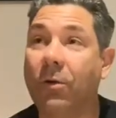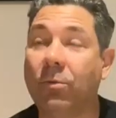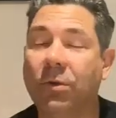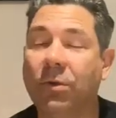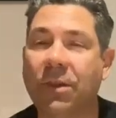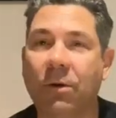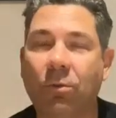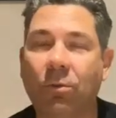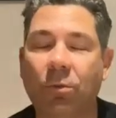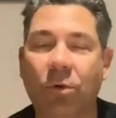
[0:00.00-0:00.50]
well,
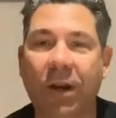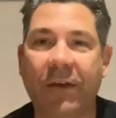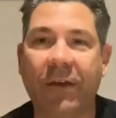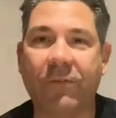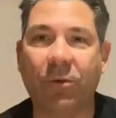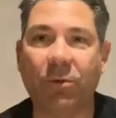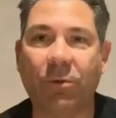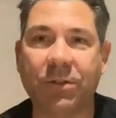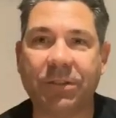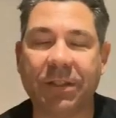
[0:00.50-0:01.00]

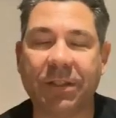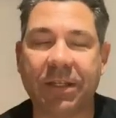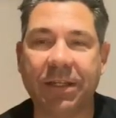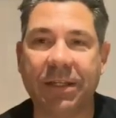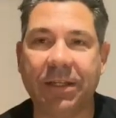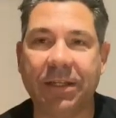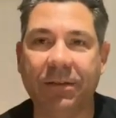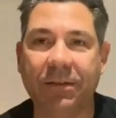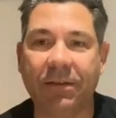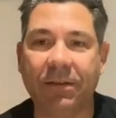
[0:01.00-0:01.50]
whatever was
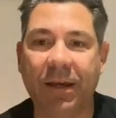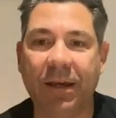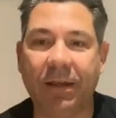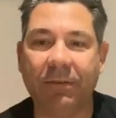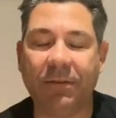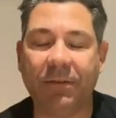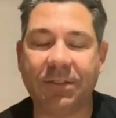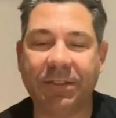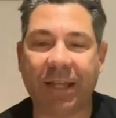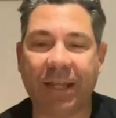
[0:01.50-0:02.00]
that
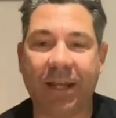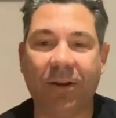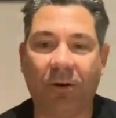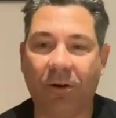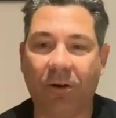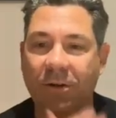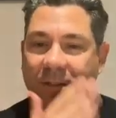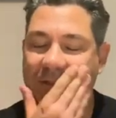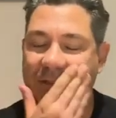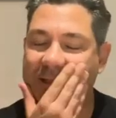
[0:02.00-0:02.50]

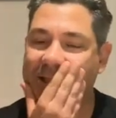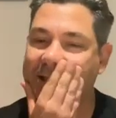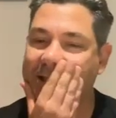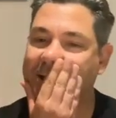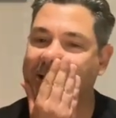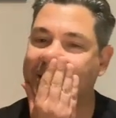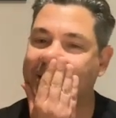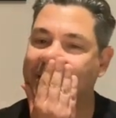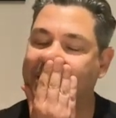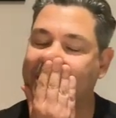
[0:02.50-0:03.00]
standalone
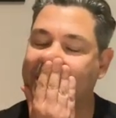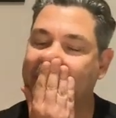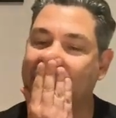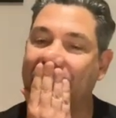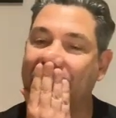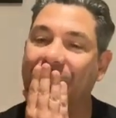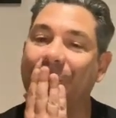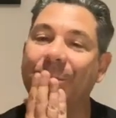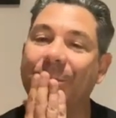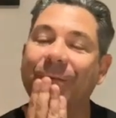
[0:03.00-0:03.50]

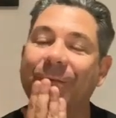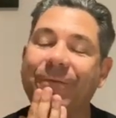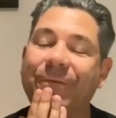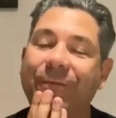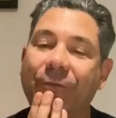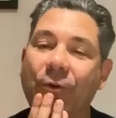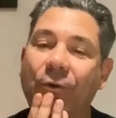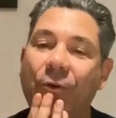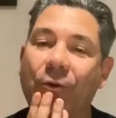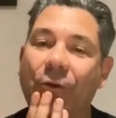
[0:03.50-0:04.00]
single
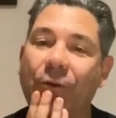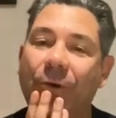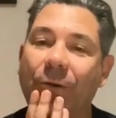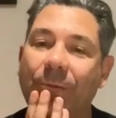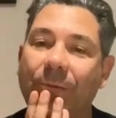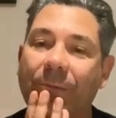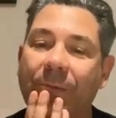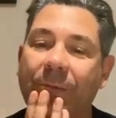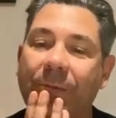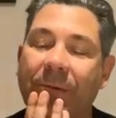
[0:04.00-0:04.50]
before
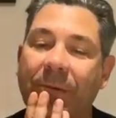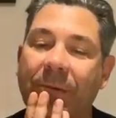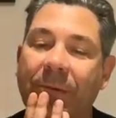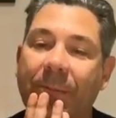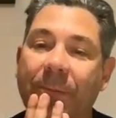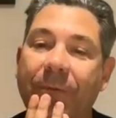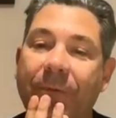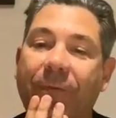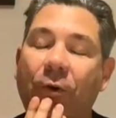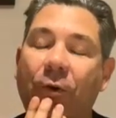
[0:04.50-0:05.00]

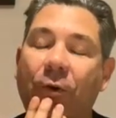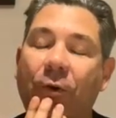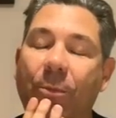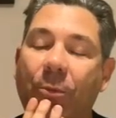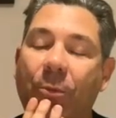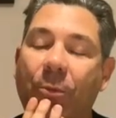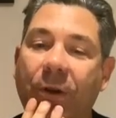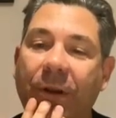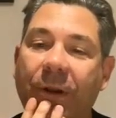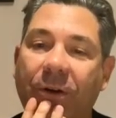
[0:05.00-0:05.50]

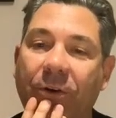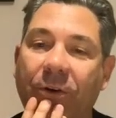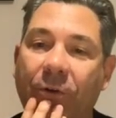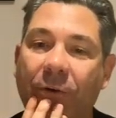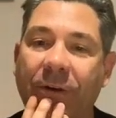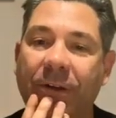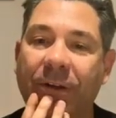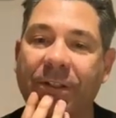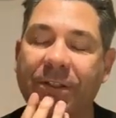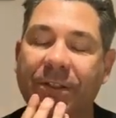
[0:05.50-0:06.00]
Morning
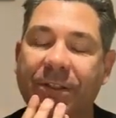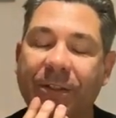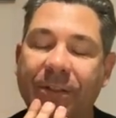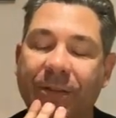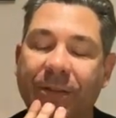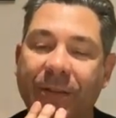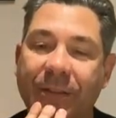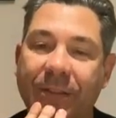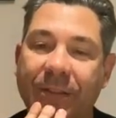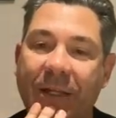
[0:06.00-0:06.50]
Glories,
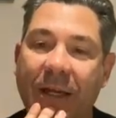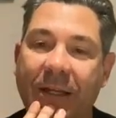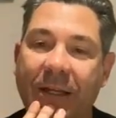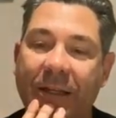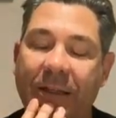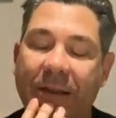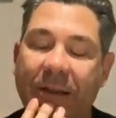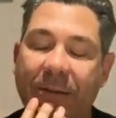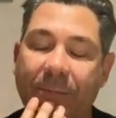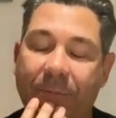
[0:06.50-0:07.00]

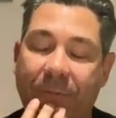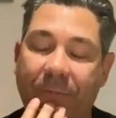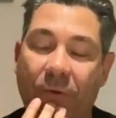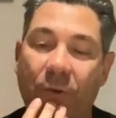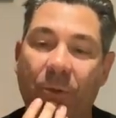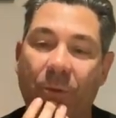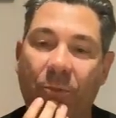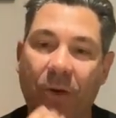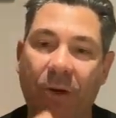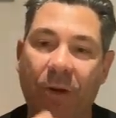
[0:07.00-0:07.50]
before
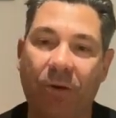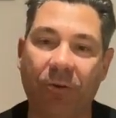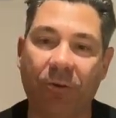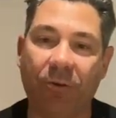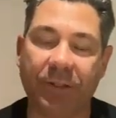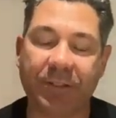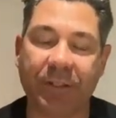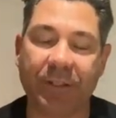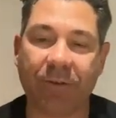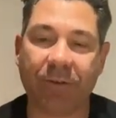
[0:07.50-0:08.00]
the Morning
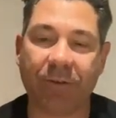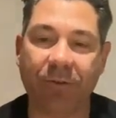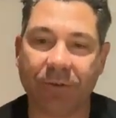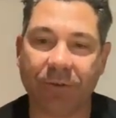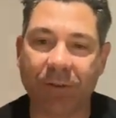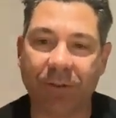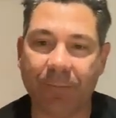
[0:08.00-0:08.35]
Glory singles.